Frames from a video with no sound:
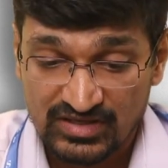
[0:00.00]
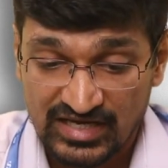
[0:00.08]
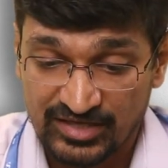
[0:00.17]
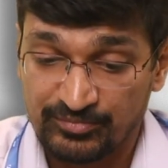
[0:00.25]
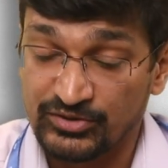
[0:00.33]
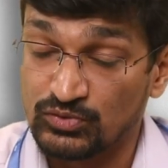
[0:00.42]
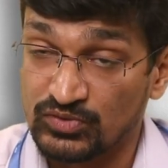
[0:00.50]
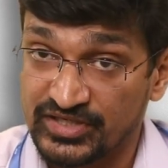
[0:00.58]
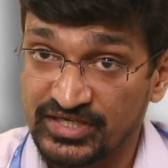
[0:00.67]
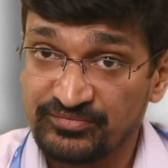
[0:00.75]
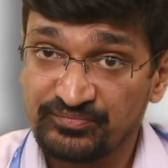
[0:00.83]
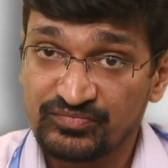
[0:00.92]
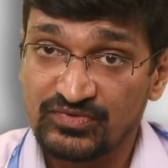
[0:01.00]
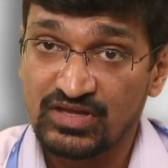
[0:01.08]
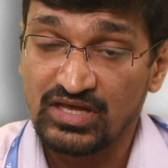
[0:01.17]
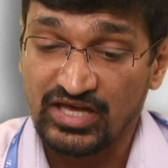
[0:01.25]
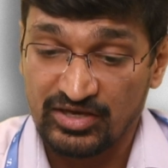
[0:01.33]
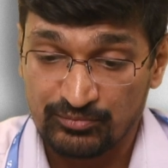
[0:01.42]
hypertonia,
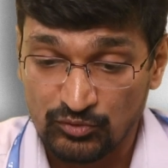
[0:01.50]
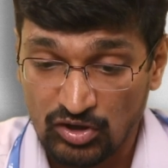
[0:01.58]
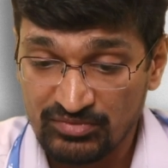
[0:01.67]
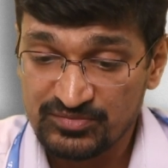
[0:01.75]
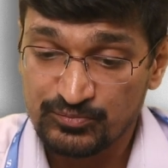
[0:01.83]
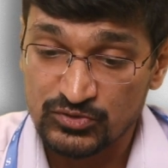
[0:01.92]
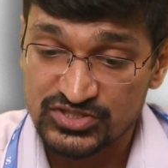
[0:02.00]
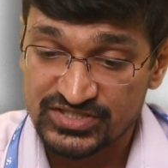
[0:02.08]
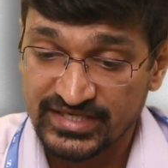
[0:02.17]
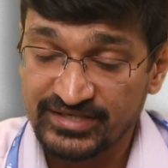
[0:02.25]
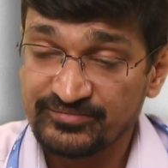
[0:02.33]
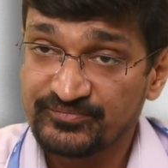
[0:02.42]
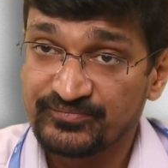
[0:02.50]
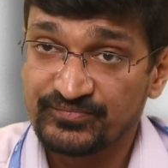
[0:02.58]
abnormal posturing,